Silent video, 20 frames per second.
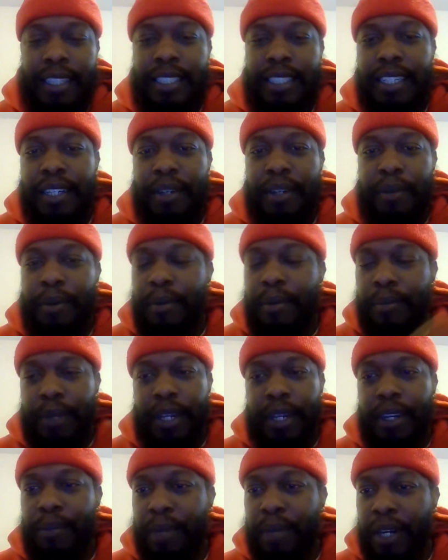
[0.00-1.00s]
tell
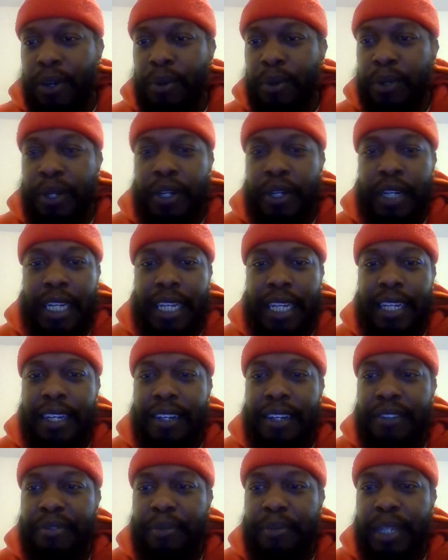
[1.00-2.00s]
my homegirl
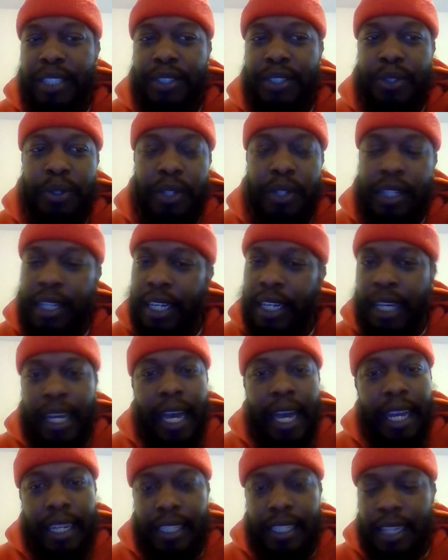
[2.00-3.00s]
Clev Messador,
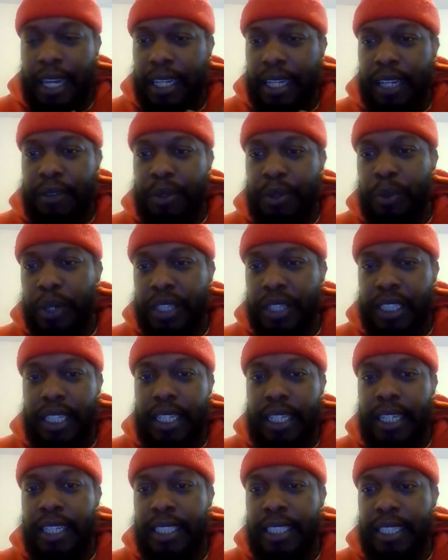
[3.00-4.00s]
I love the work she
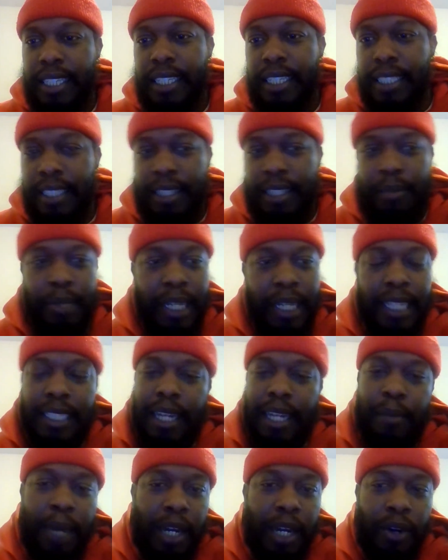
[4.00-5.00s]
does in DC, but that's
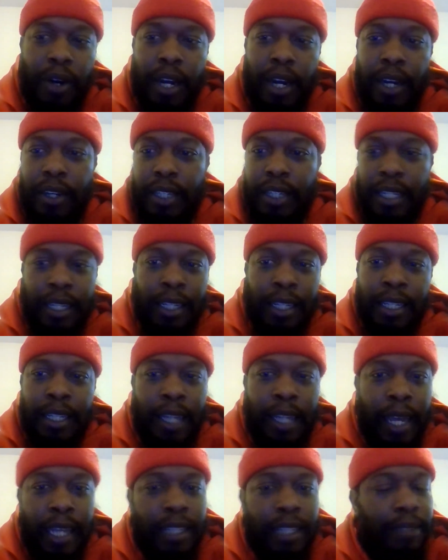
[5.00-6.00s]
not my crowd.
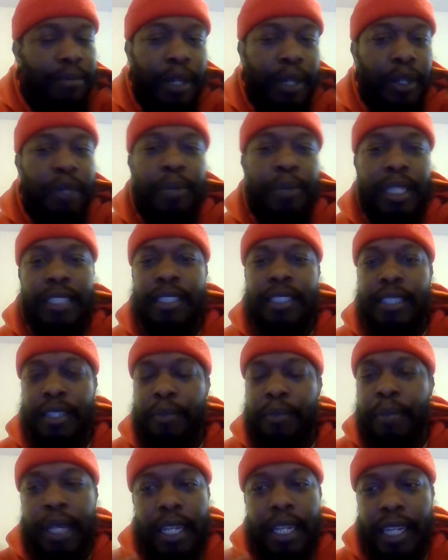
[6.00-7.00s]
Like 30 minutes into
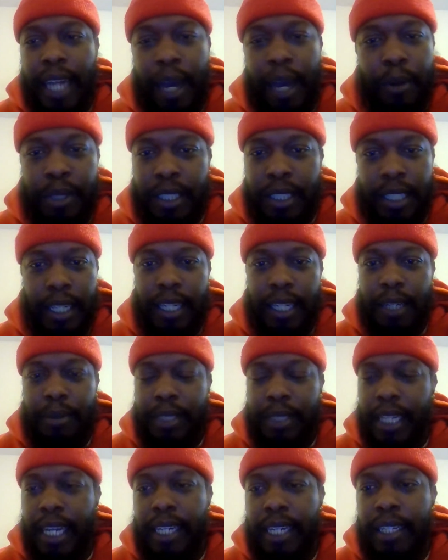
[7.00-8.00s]
the meeting, I would just end up
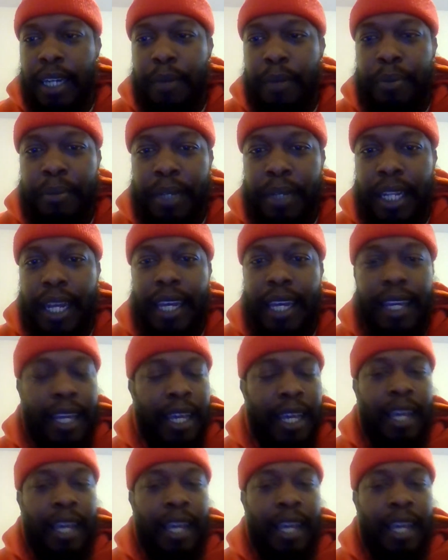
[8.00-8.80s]
standing up and be like,